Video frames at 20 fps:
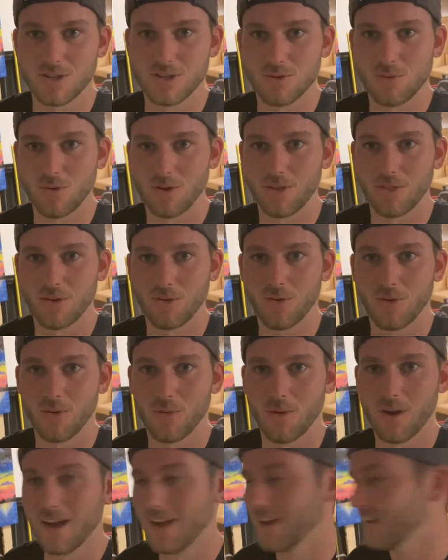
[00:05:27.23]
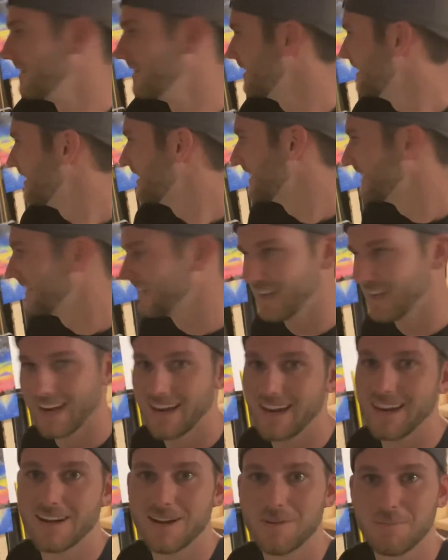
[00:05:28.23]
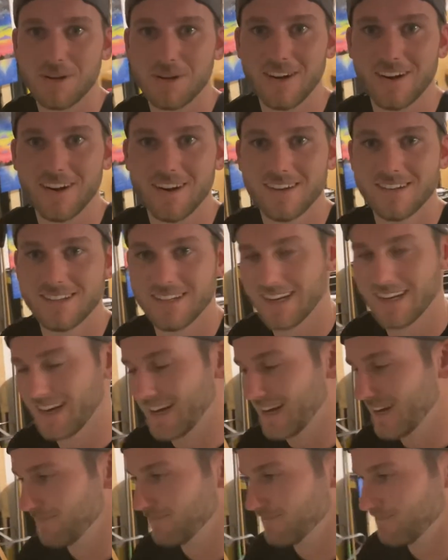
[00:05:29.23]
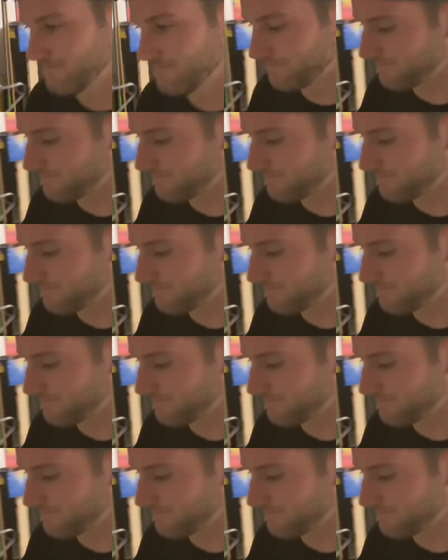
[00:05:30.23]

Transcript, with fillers: She wanted to throw it away. It ended up here. Um,